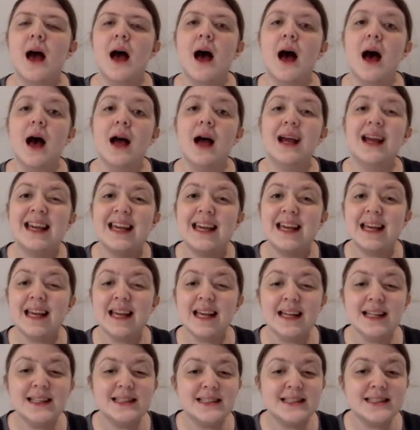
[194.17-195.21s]
A
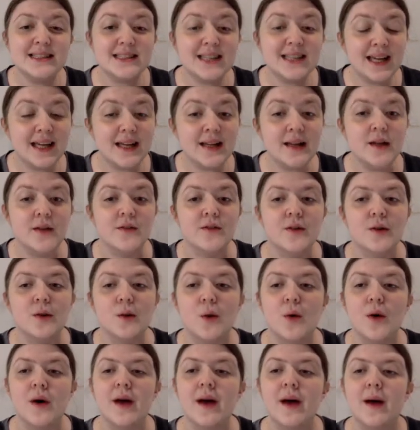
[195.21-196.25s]
key skill of a
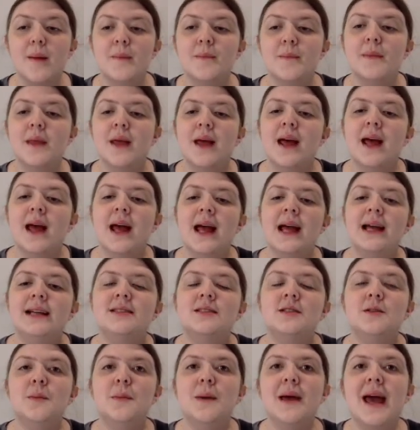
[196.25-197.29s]
lawyer is
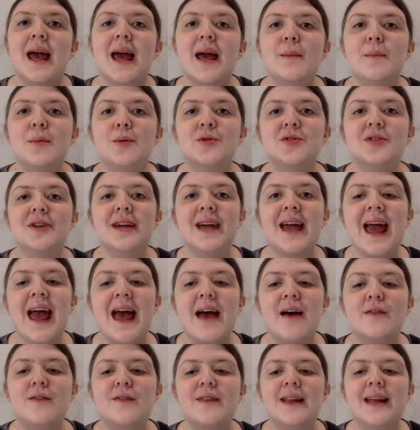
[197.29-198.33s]
to be able to
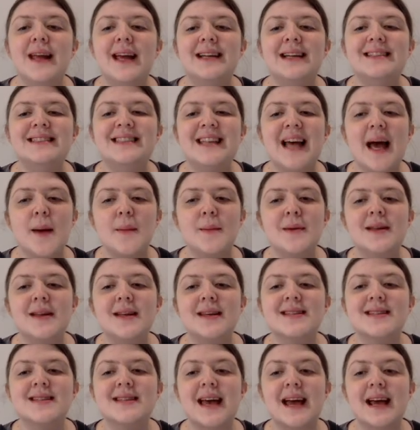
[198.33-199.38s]
carefully examine a
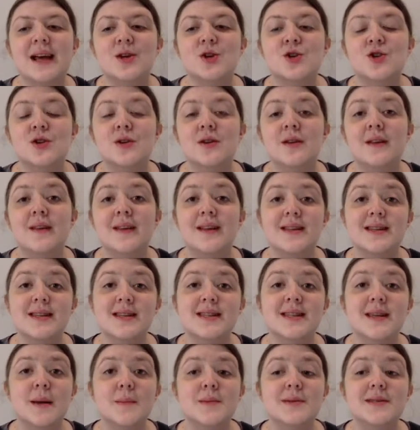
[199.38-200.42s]
section and its
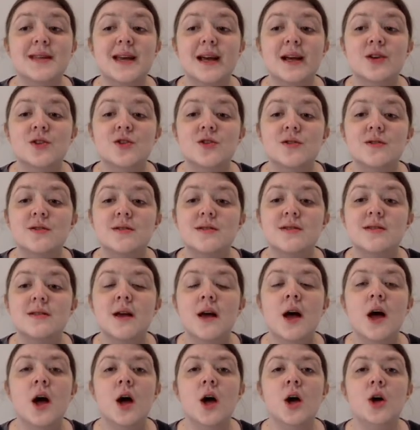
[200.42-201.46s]
subsections
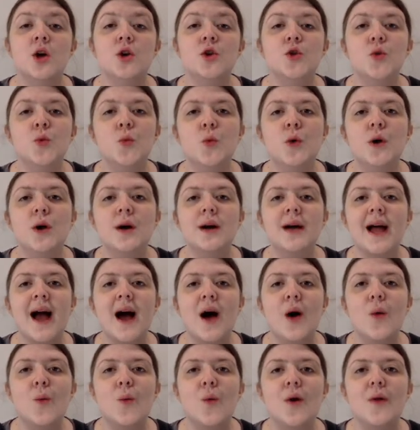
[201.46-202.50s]
to work
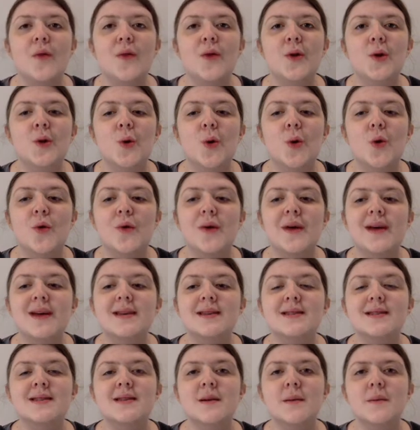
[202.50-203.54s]
out what the law
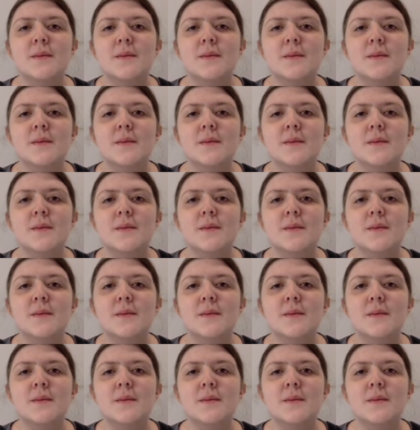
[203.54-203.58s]
is.